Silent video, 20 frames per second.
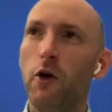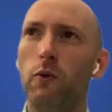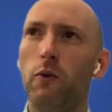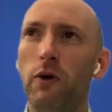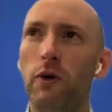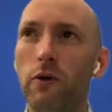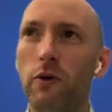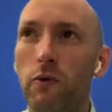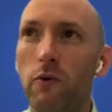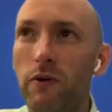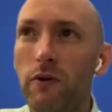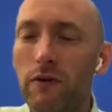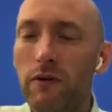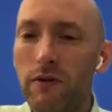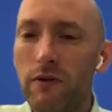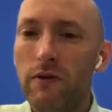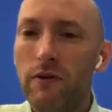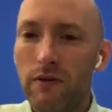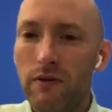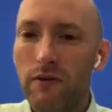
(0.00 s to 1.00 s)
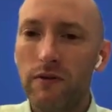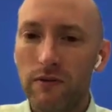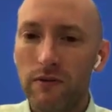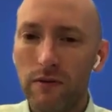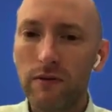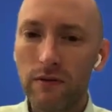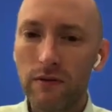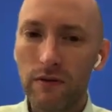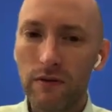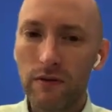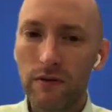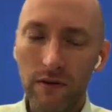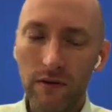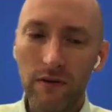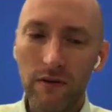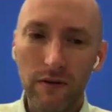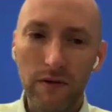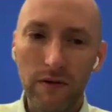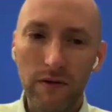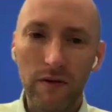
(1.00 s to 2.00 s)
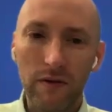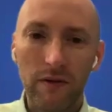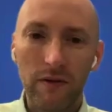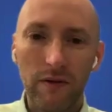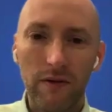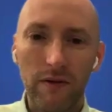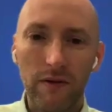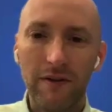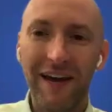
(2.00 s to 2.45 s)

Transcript: you win the lottery, maybe you don't, but